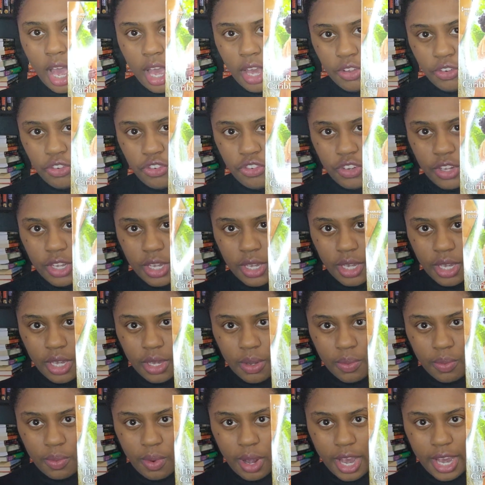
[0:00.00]
She
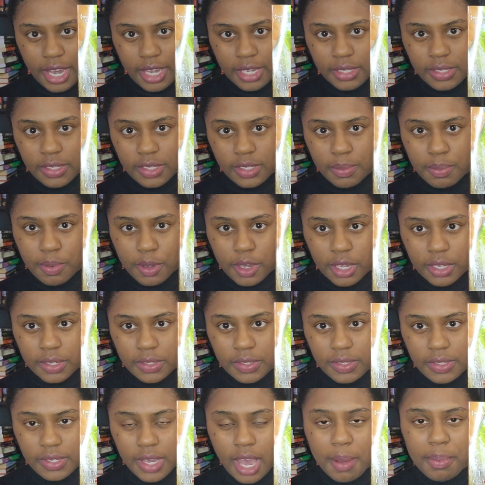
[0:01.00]
writes
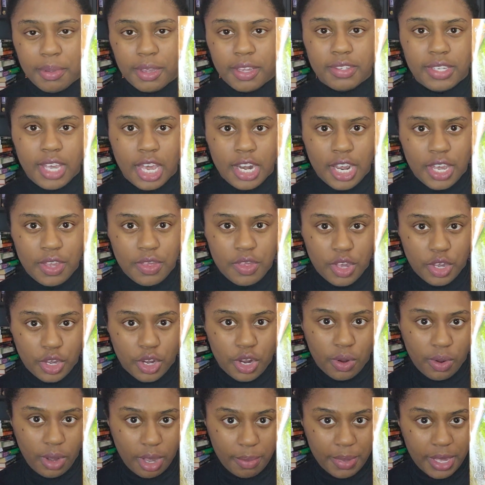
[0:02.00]
books, I believe, set in the
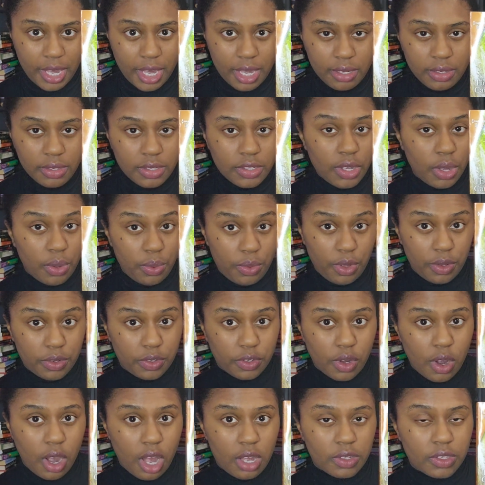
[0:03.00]
Caribbean, so
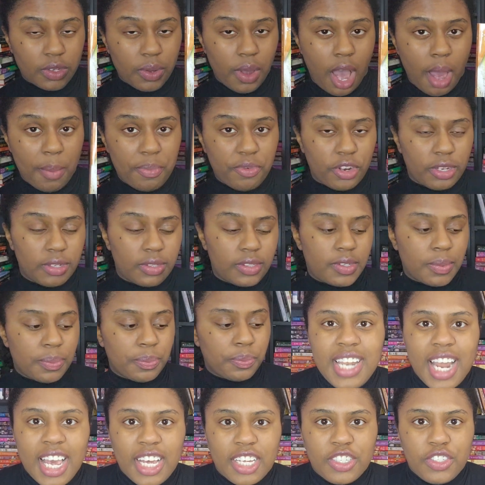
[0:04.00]
those are also options.
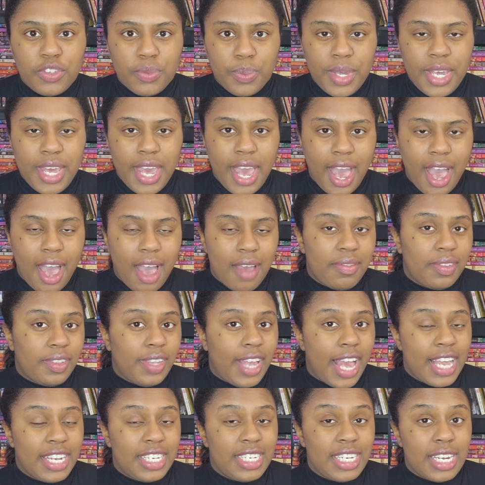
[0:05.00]
Next, we have
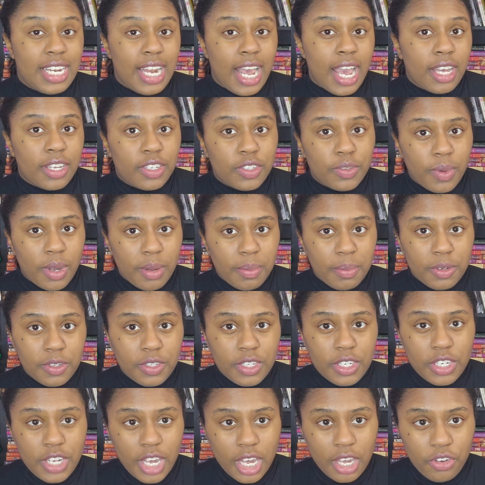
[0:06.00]
Latinx
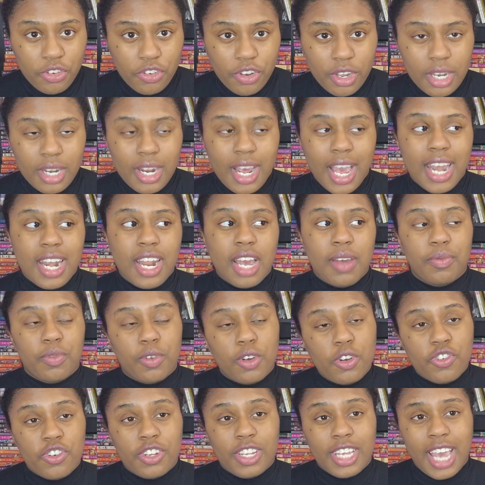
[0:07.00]
representation, and
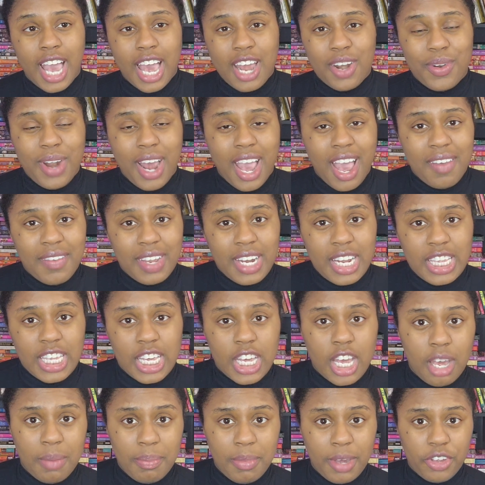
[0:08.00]
unfortunately, I don't have
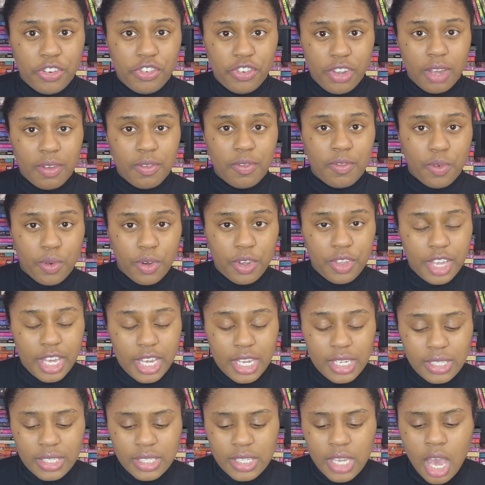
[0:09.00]
anything on my shelf for
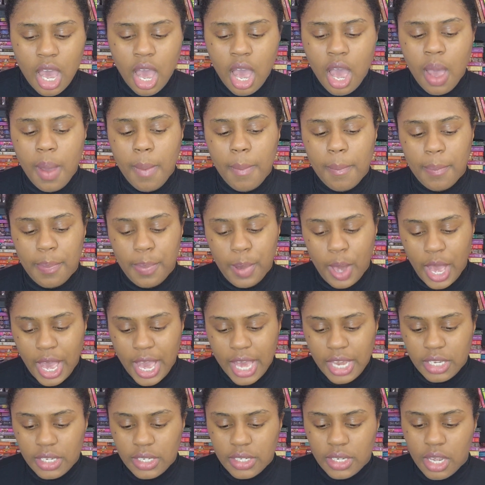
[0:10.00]
this,
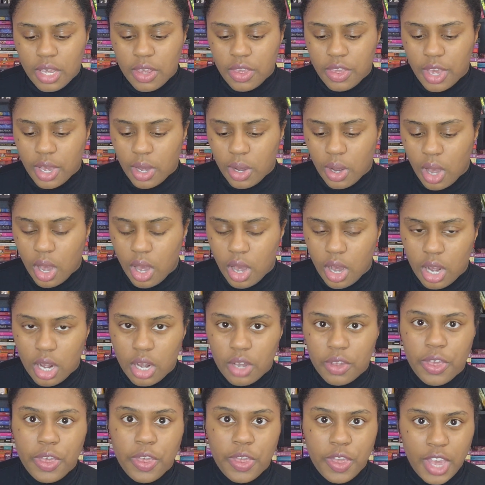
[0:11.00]
but there
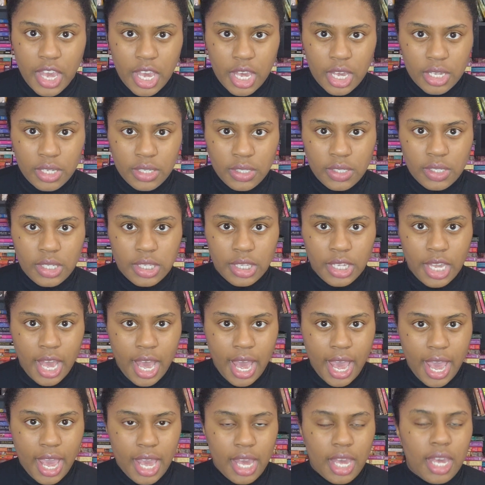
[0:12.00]
are things
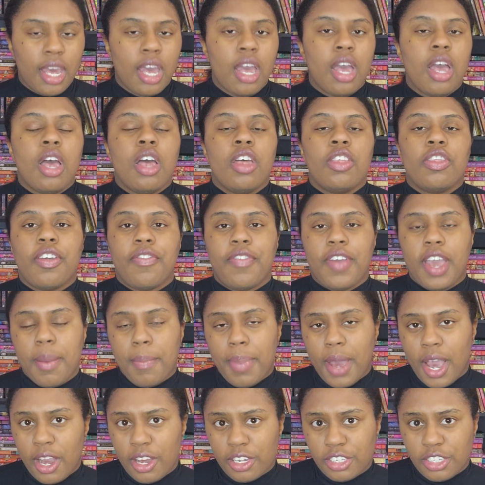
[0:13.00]
like The
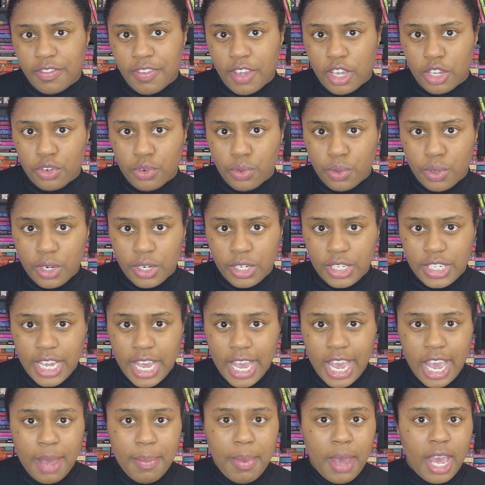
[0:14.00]
Vampires of El
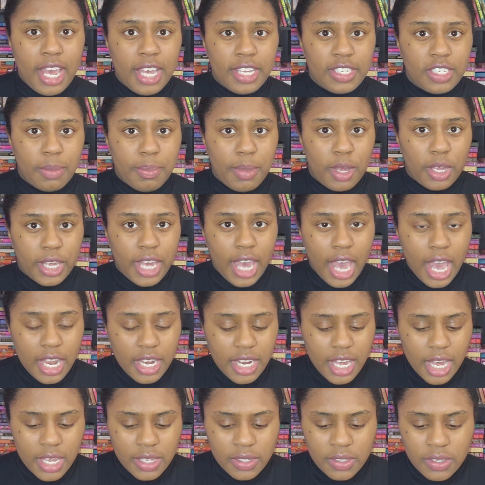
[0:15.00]
Norte by Isabel
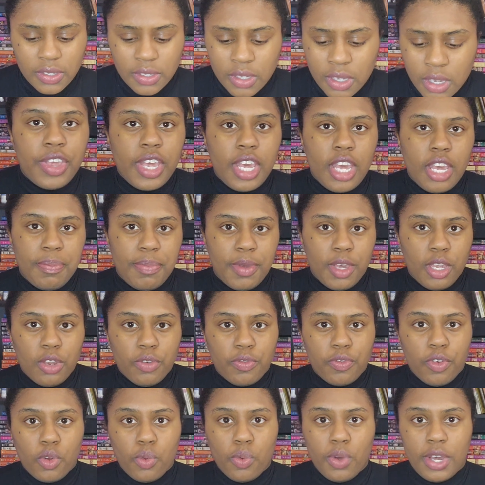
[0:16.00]
Cañas, The
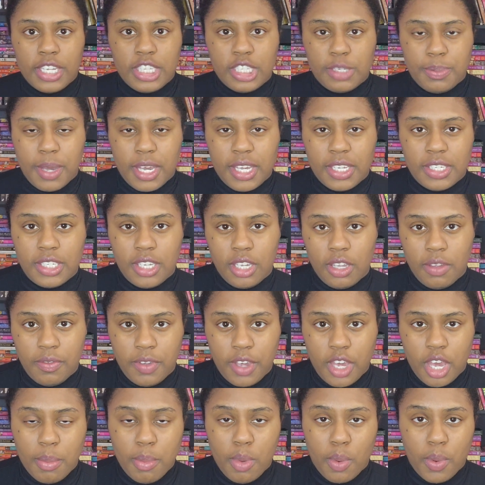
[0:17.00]
Beautiful Ones by
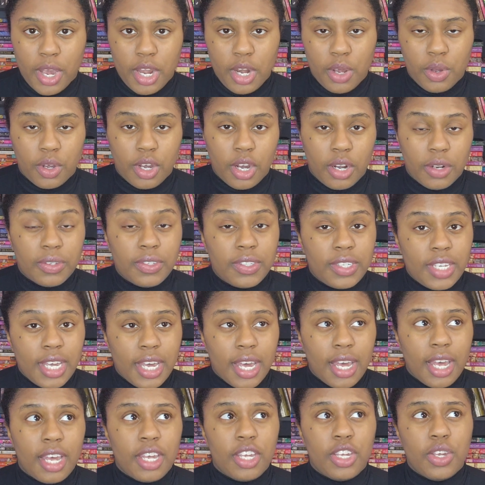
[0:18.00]
Silvia Moreno
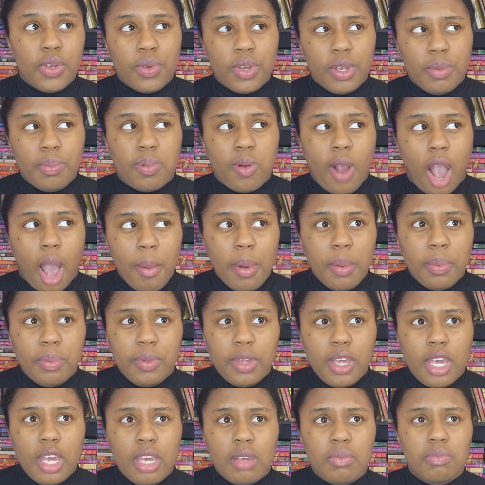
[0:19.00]
Garcia. You could
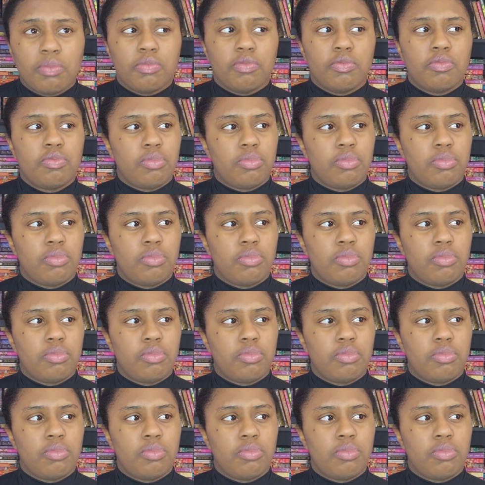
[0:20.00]
probably